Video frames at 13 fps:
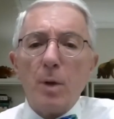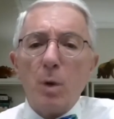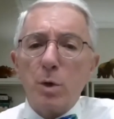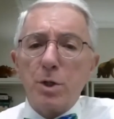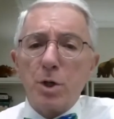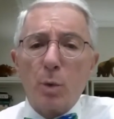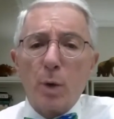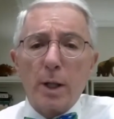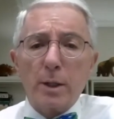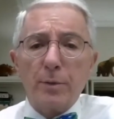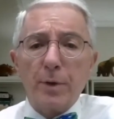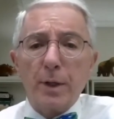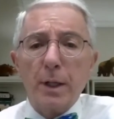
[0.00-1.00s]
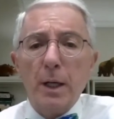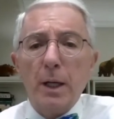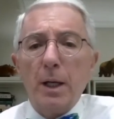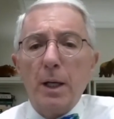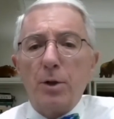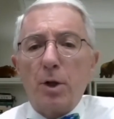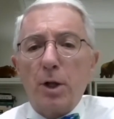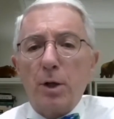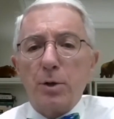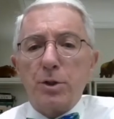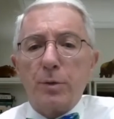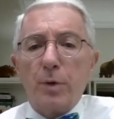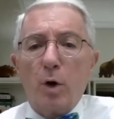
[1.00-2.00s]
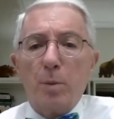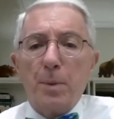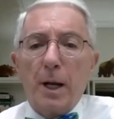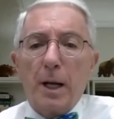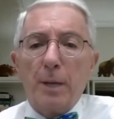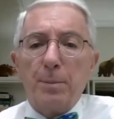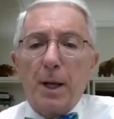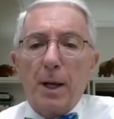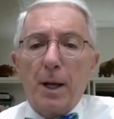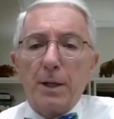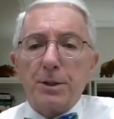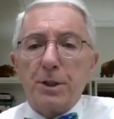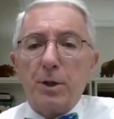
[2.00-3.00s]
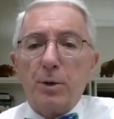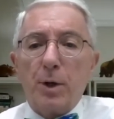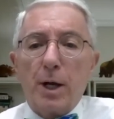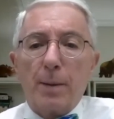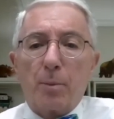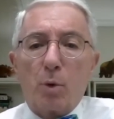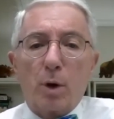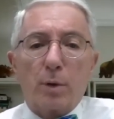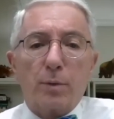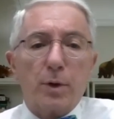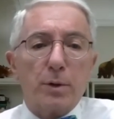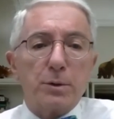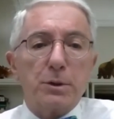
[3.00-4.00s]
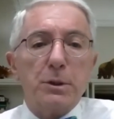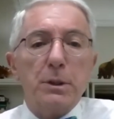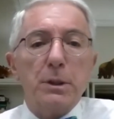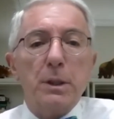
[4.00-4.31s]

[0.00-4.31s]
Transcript: which are relevant to the use of open APIs and UDAP workflows.